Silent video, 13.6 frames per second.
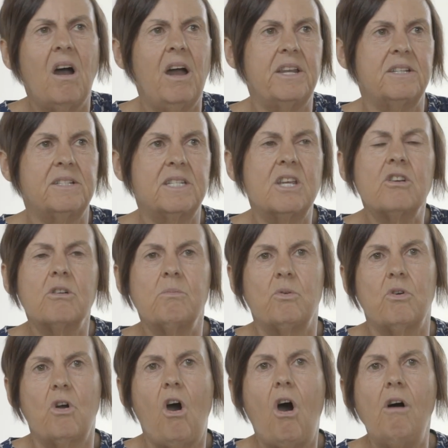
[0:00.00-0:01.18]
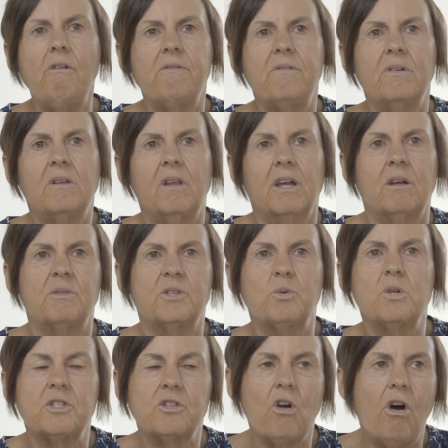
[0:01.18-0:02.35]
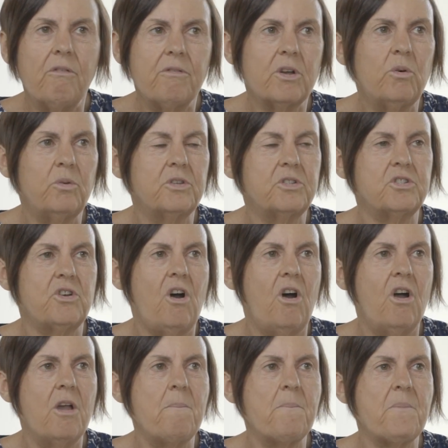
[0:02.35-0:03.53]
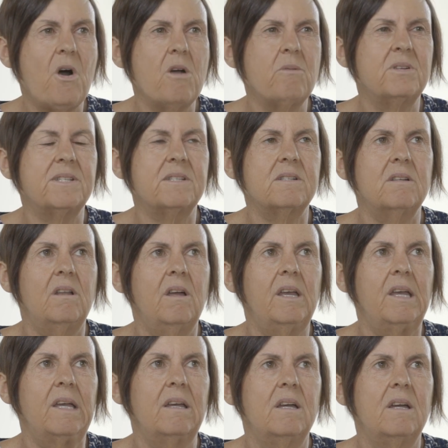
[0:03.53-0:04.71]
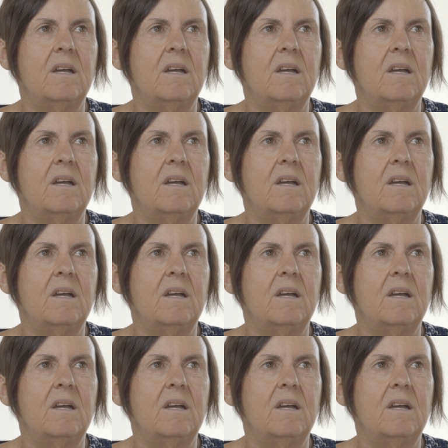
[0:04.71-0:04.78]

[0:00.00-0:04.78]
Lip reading: I had a terrible cough, like I was always coughing all the time. I was like,